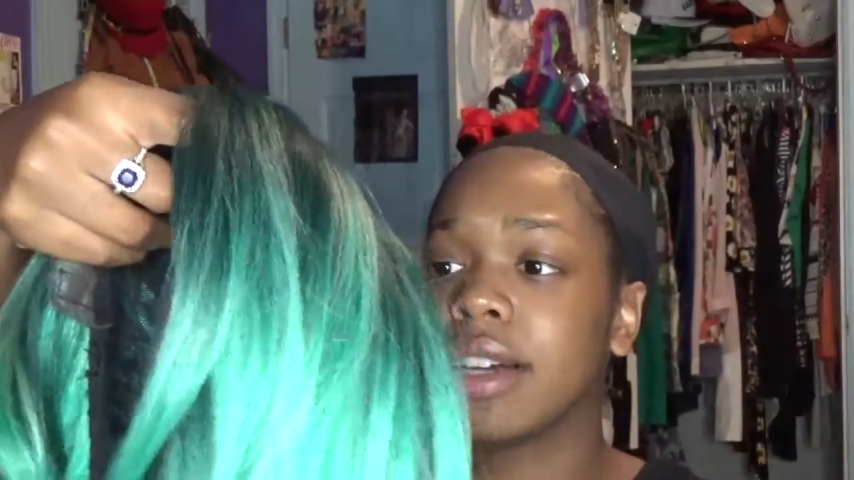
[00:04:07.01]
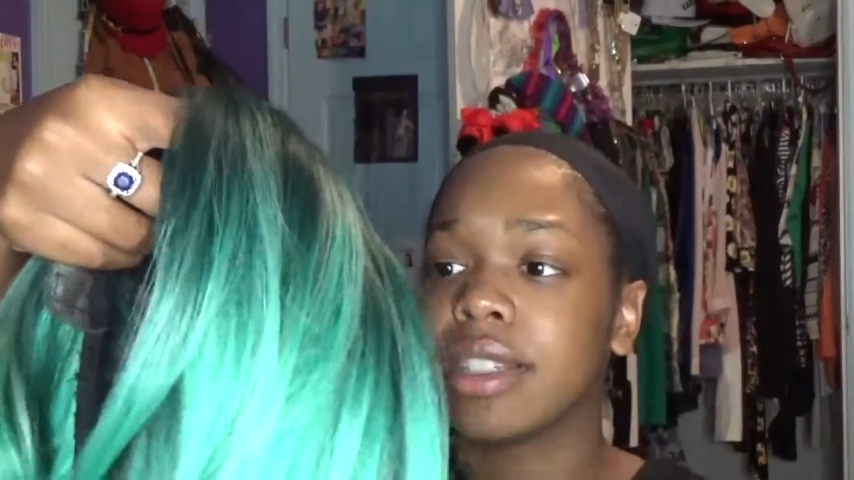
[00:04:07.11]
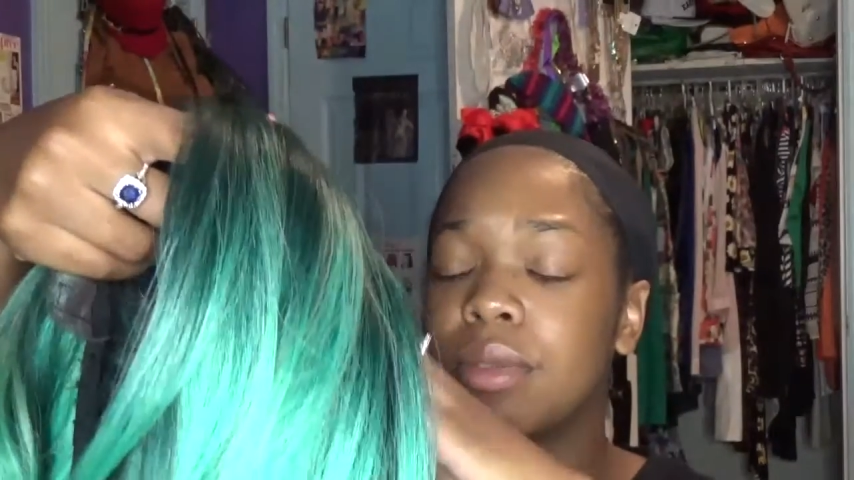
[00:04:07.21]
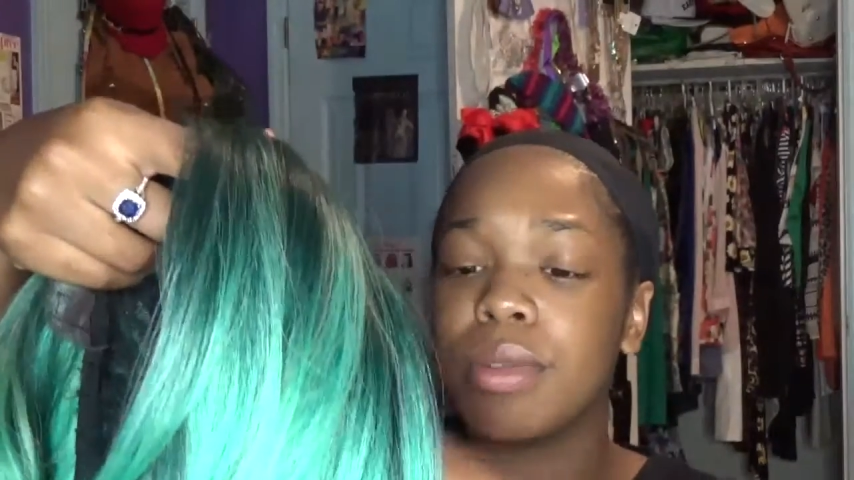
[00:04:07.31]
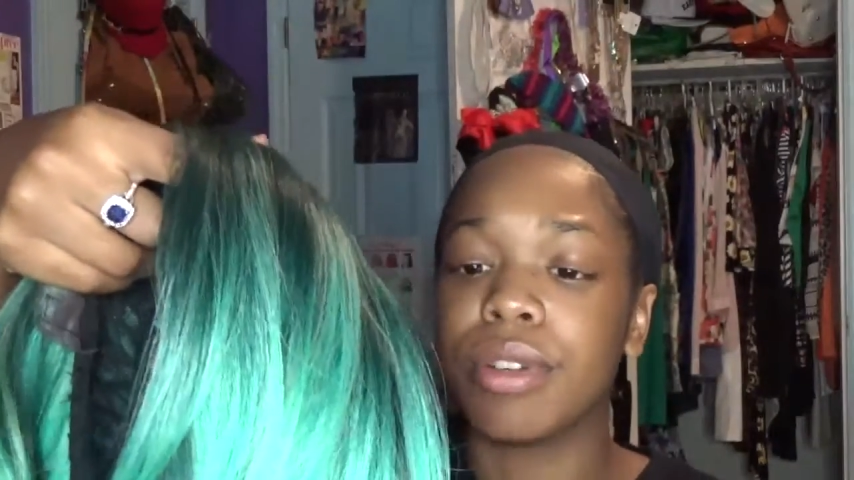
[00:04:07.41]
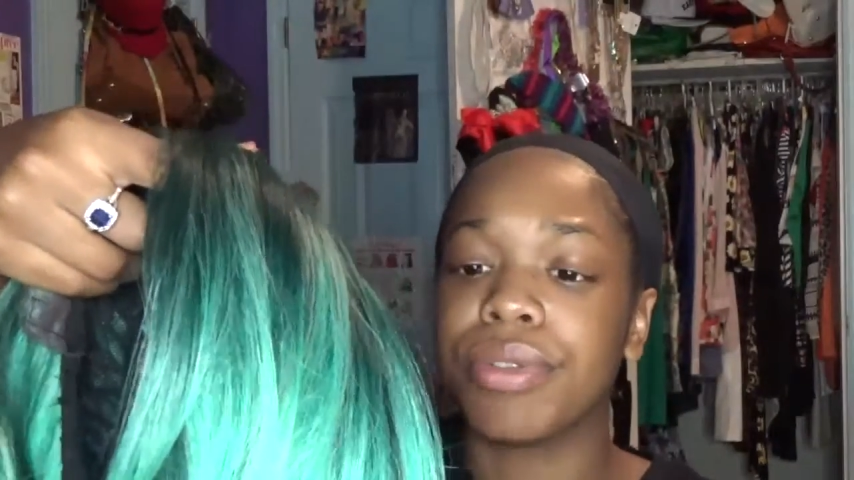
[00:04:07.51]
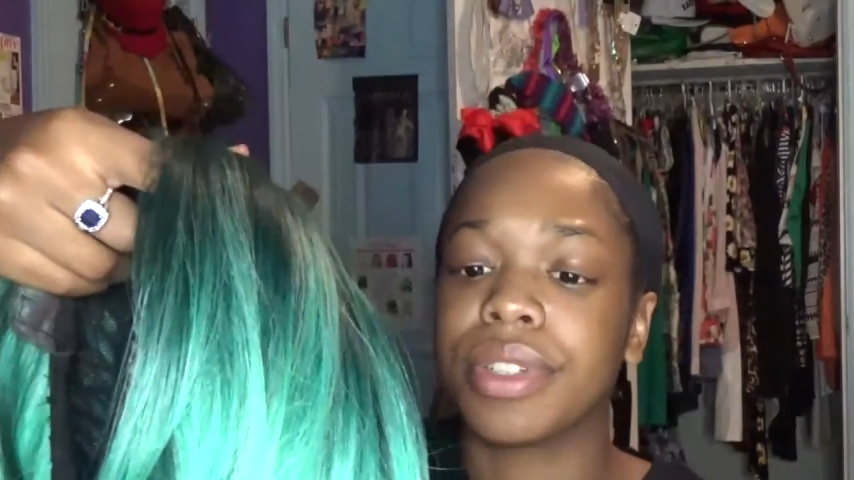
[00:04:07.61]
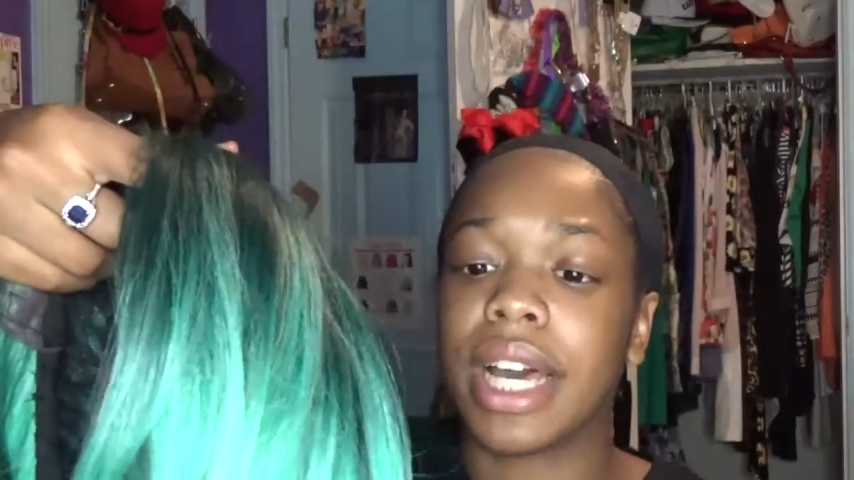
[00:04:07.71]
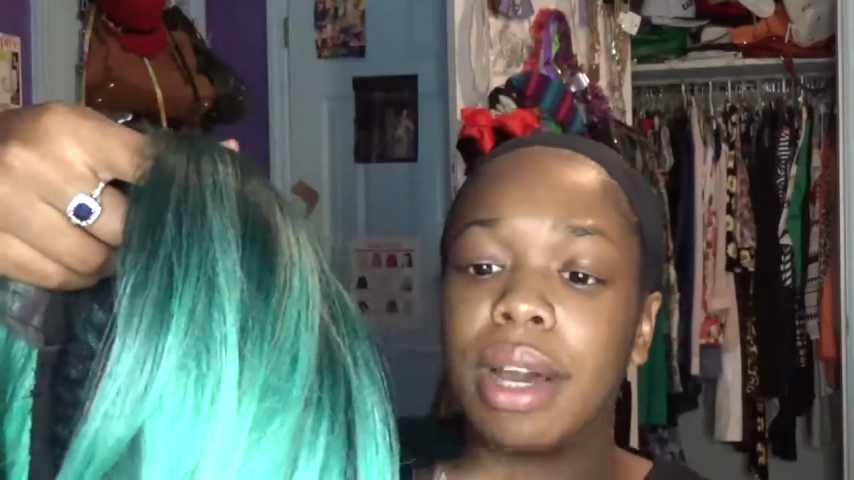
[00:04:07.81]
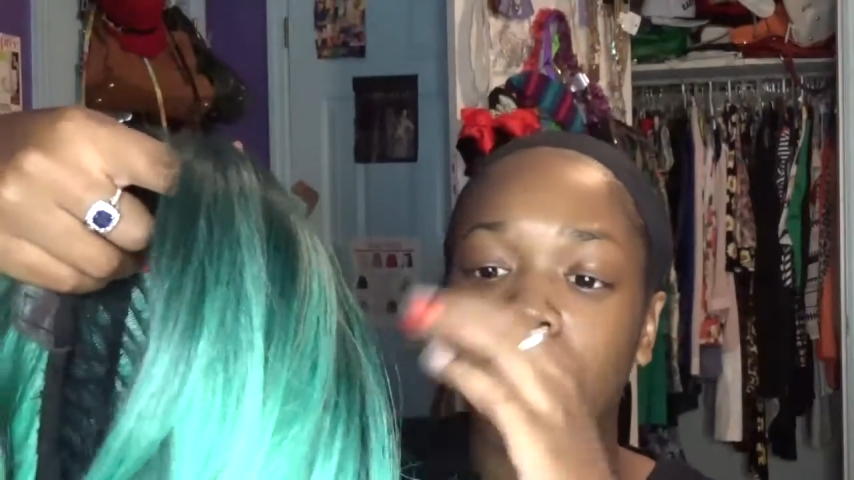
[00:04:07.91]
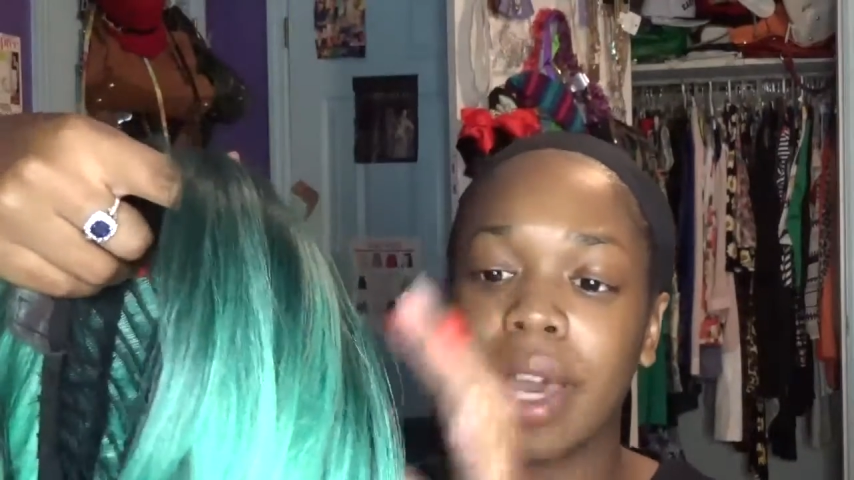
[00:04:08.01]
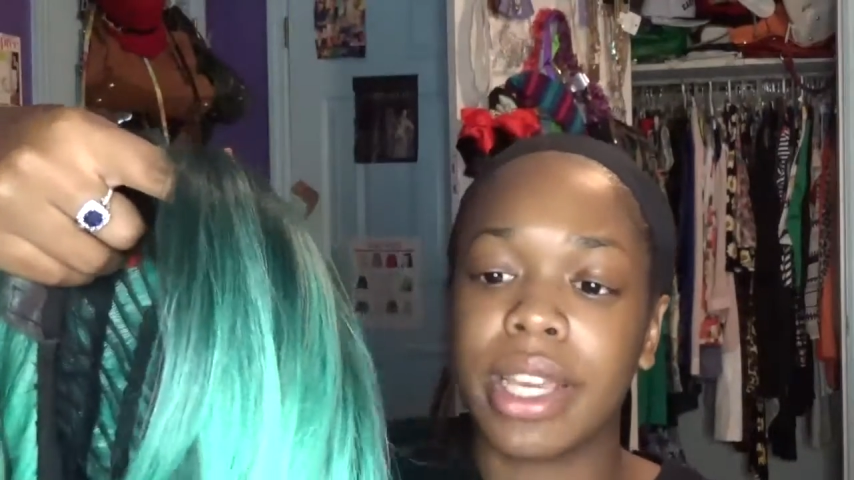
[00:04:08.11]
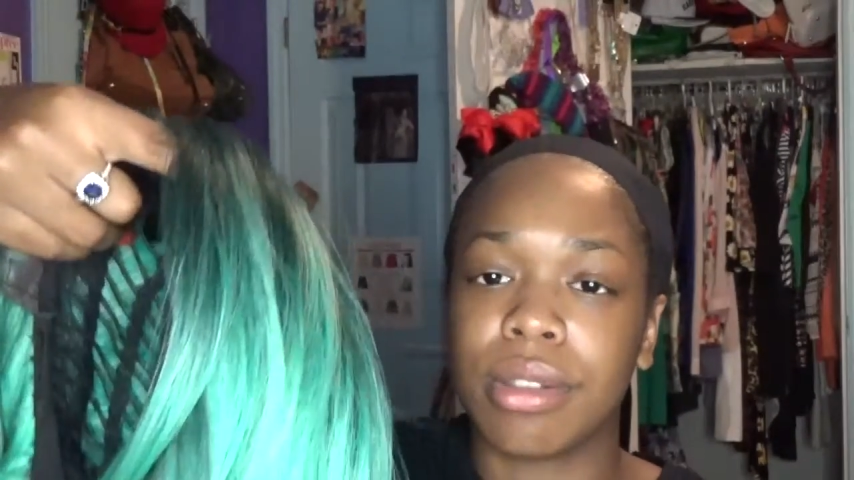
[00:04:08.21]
because it will fly away.